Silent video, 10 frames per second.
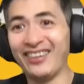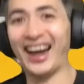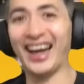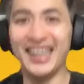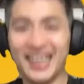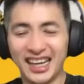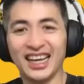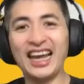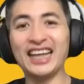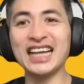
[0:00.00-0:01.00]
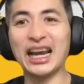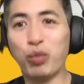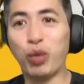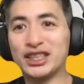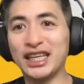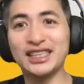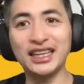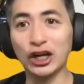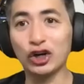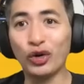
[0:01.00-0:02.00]
right. Yeah. Is like once he's in
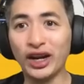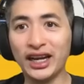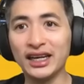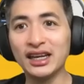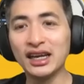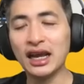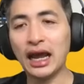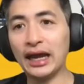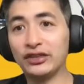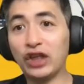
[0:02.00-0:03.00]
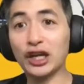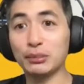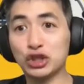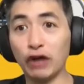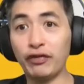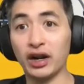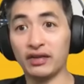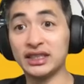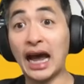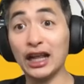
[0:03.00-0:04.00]
the green and dug himself out of
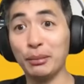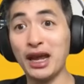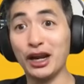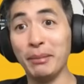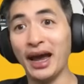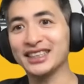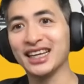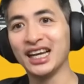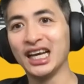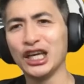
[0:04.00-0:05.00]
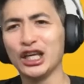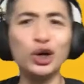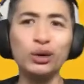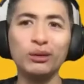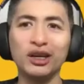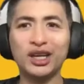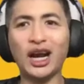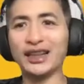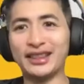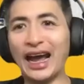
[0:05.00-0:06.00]
this Alameda mess, he'll
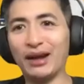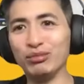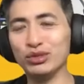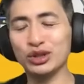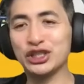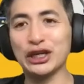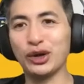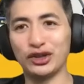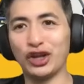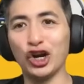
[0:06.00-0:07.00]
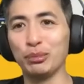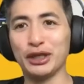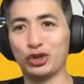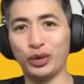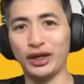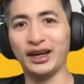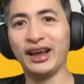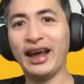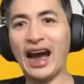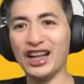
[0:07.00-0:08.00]
cut that secret tunnel between
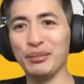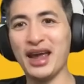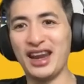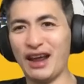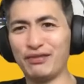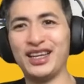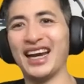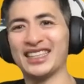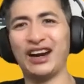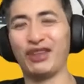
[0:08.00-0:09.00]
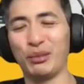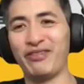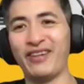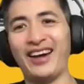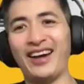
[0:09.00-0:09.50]
Alameda and FTX and everything be fine,